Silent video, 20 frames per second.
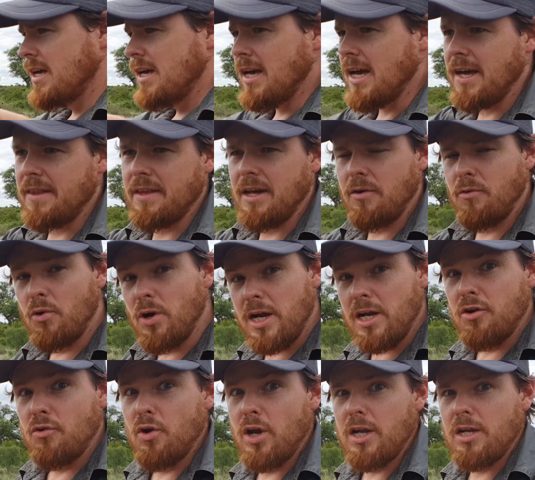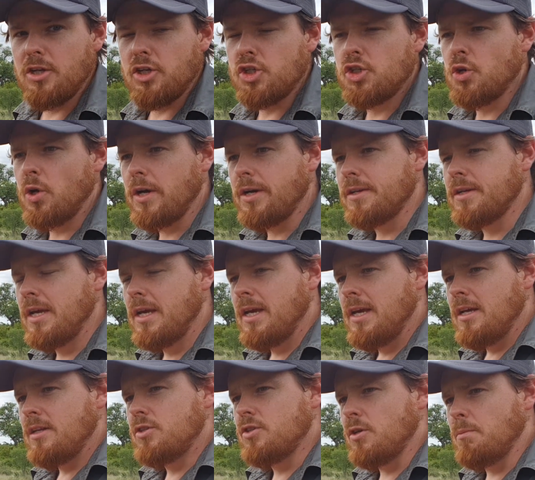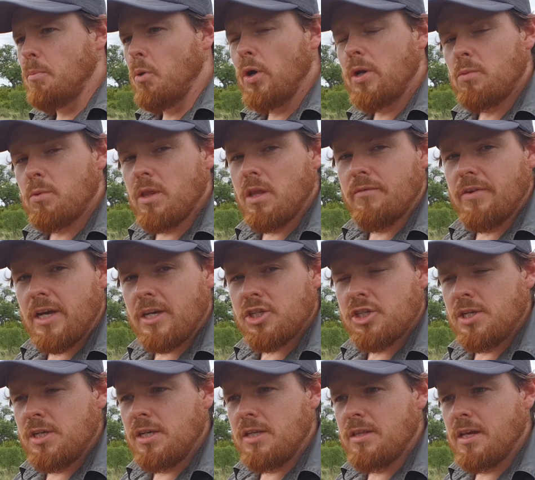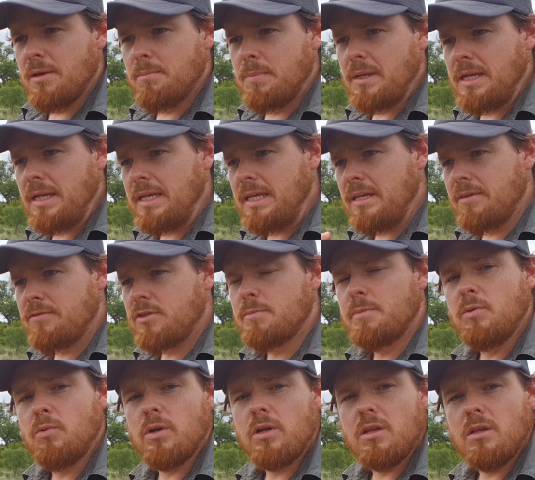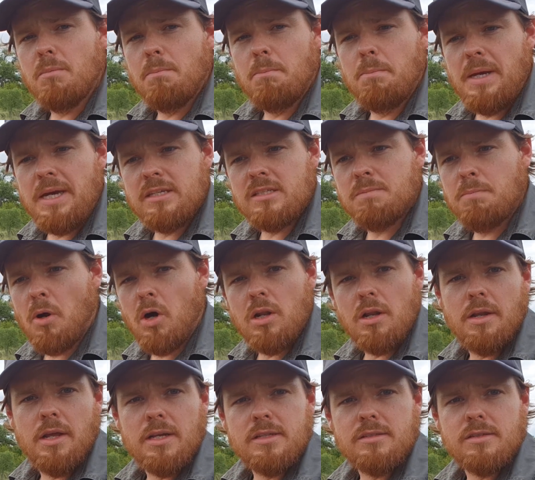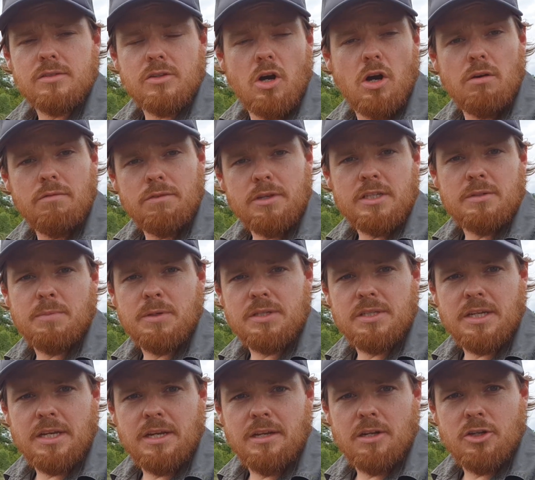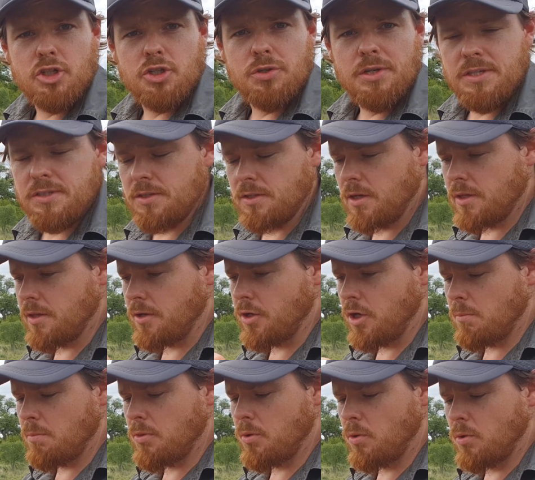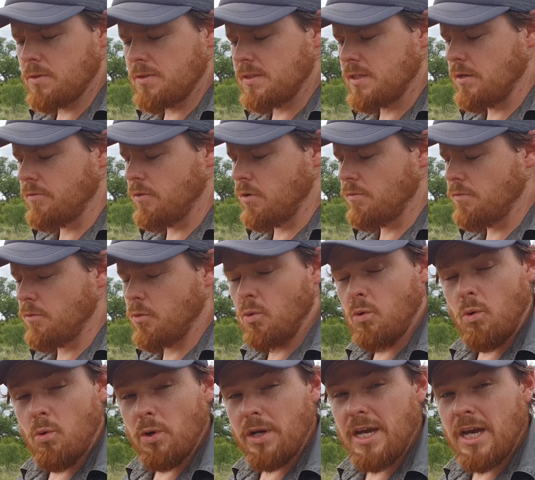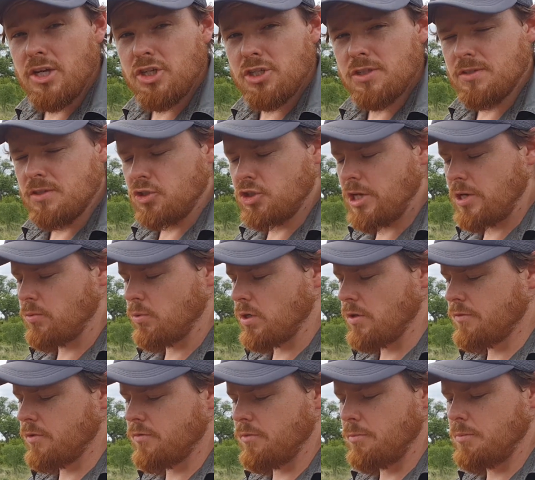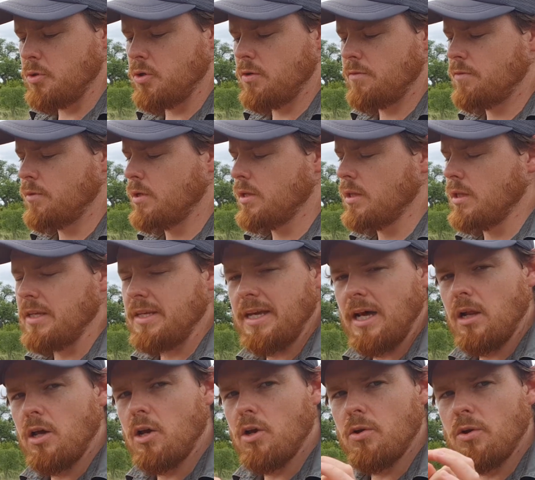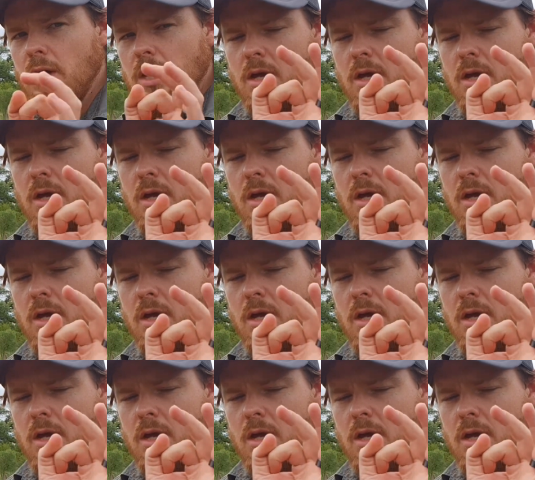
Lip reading: and they really enjoy it, to a point where they believe to be one of the best pollinators of these particular trees. You know, the knobthorns give off, or acacias in general, give off a beautiful little yellow